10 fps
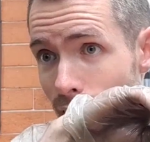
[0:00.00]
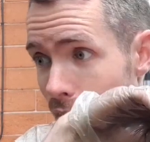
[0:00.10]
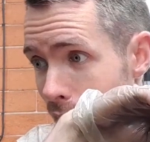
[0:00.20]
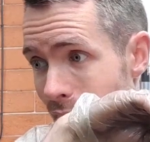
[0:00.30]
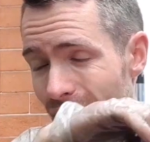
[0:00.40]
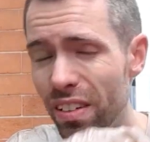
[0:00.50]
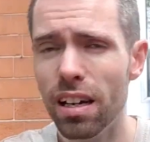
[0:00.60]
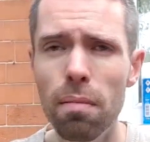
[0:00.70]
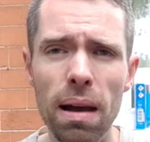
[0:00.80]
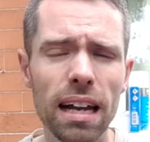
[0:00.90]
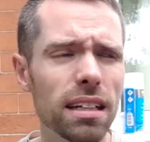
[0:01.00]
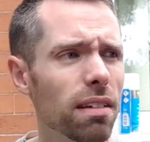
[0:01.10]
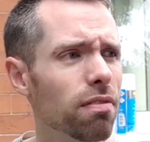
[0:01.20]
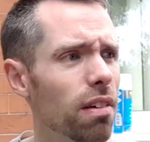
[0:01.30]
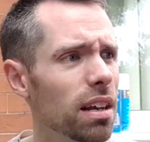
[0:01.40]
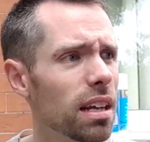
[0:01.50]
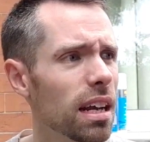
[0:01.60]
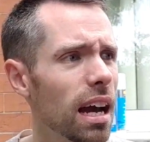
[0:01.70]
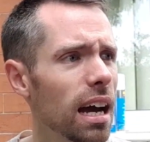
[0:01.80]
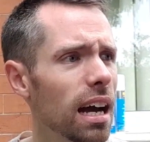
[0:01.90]
I think I made it very,
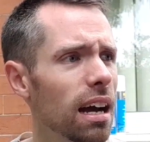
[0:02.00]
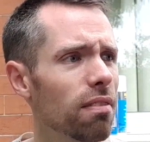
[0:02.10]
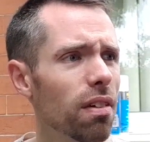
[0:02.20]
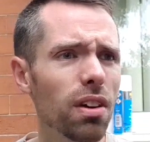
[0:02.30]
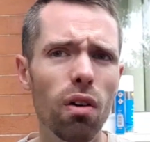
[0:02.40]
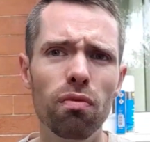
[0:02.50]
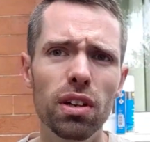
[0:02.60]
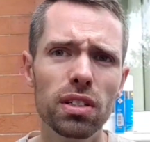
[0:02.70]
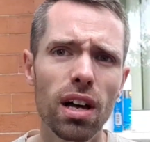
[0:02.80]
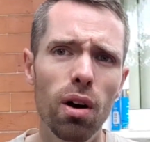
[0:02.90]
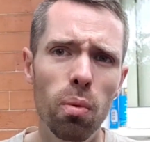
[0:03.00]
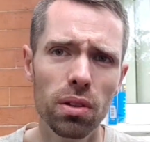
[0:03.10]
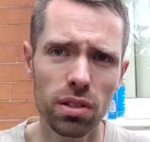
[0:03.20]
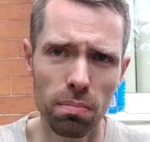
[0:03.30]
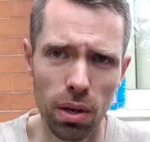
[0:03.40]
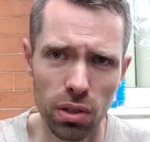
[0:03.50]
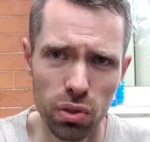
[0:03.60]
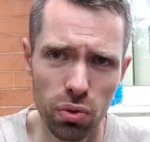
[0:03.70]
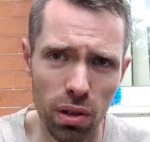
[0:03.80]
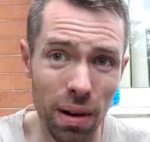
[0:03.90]
very obvious that I want a
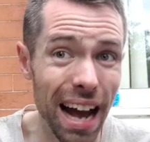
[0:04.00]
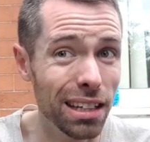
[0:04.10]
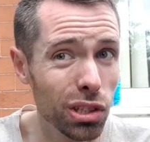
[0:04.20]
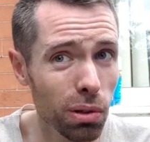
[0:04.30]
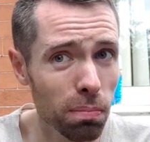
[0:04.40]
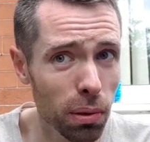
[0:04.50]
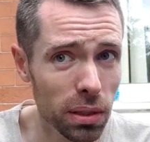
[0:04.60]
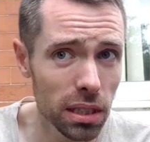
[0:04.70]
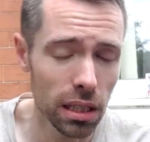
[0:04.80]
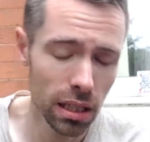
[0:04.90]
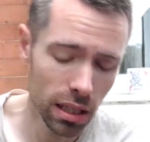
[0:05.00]
Maestro at some point.